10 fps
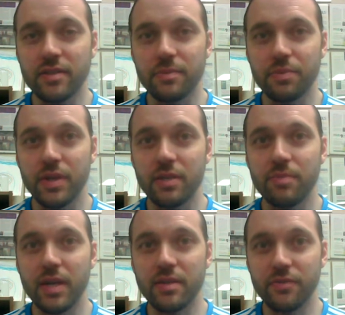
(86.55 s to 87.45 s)
to play
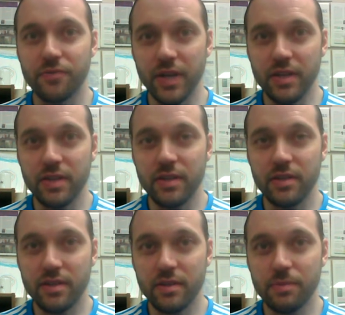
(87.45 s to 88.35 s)
by defending
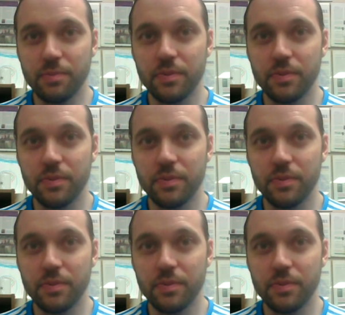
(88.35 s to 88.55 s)
deep,